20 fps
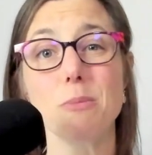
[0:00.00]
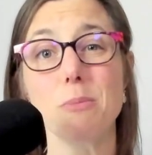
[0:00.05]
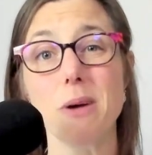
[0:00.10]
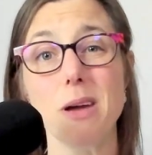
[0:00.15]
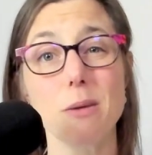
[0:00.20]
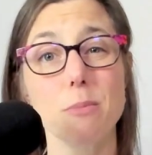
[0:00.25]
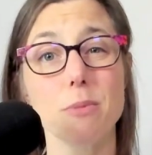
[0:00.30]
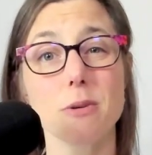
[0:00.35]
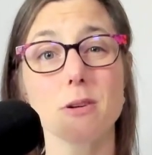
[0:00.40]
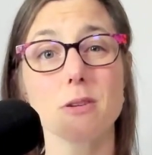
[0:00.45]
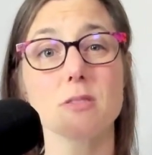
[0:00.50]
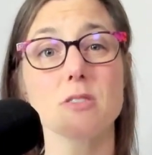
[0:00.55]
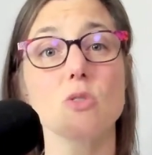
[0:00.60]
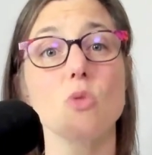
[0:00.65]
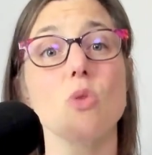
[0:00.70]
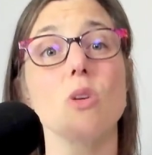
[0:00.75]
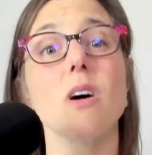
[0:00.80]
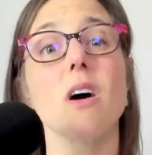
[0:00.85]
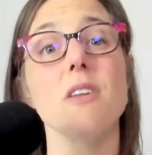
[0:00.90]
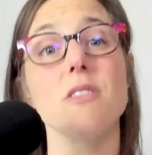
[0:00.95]
papers,
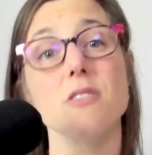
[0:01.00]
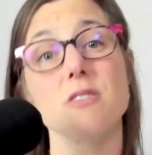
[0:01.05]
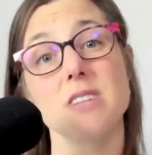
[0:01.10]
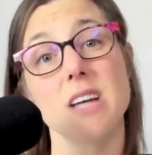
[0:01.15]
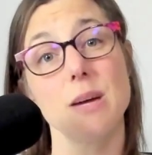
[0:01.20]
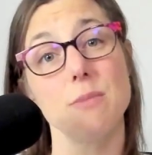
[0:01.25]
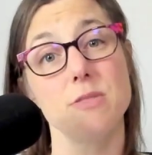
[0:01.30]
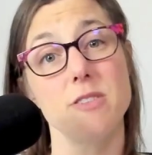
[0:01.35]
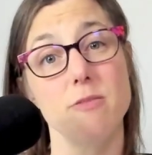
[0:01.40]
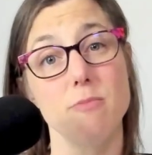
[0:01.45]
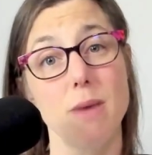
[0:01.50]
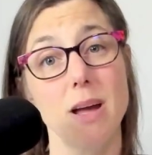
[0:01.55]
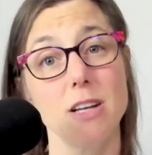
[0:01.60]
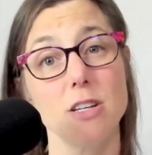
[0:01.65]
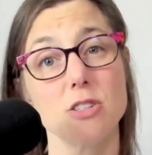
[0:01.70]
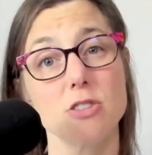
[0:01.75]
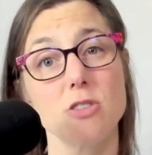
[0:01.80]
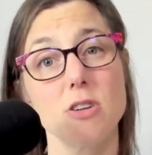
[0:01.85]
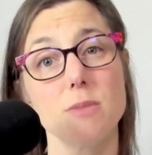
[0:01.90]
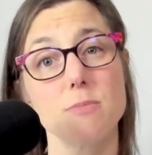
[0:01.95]
or other types of
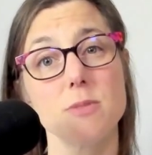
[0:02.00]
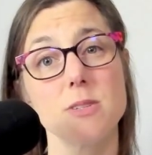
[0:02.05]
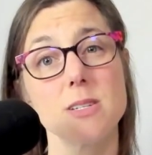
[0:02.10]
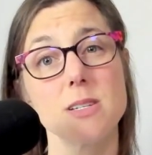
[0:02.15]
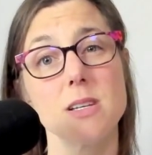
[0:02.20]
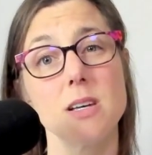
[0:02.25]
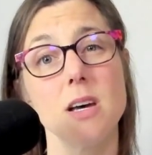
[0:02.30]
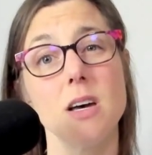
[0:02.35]
manuscripts.